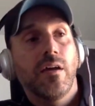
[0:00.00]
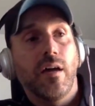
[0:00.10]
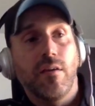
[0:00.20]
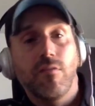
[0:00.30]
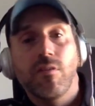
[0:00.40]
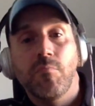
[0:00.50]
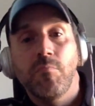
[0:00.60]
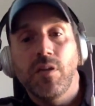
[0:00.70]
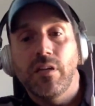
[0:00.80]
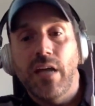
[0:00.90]
Uh, here's a
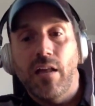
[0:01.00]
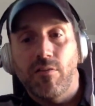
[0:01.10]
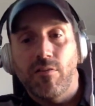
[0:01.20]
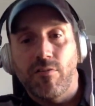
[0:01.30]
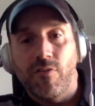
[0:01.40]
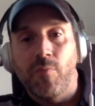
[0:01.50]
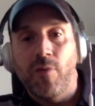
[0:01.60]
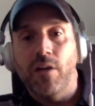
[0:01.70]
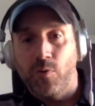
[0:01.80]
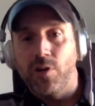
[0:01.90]
million dollars for your product.